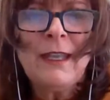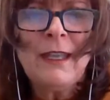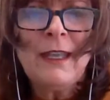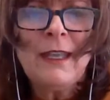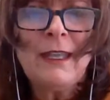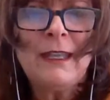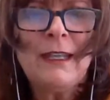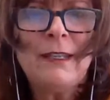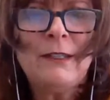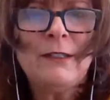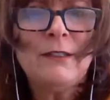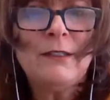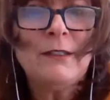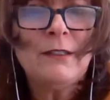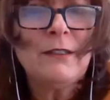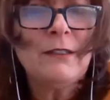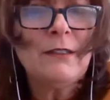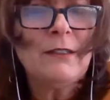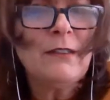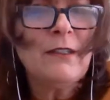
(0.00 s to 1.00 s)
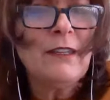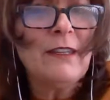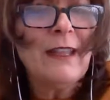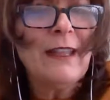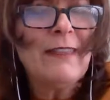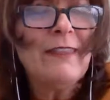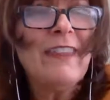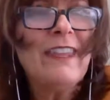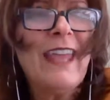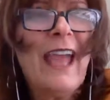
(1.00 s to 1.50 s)
And
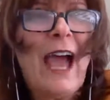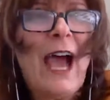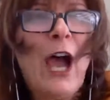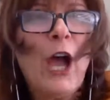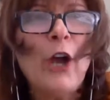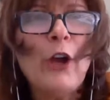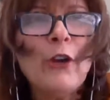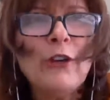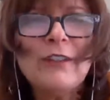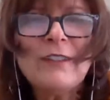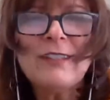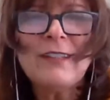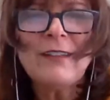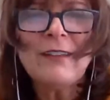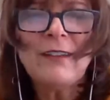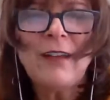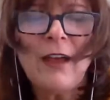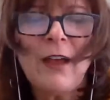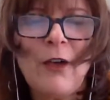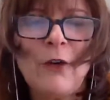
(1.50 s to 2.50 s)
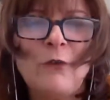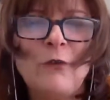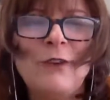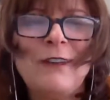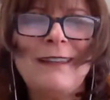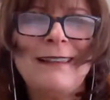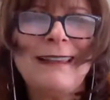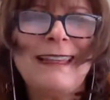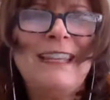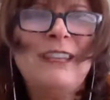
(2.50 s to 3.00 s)
the art of
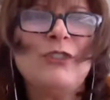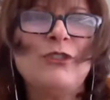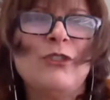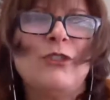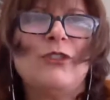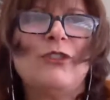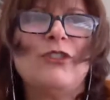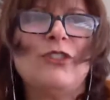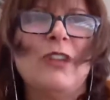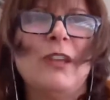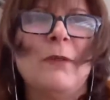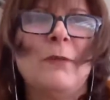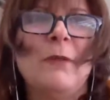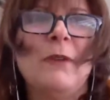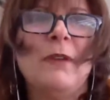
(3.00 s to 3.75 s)
relationship,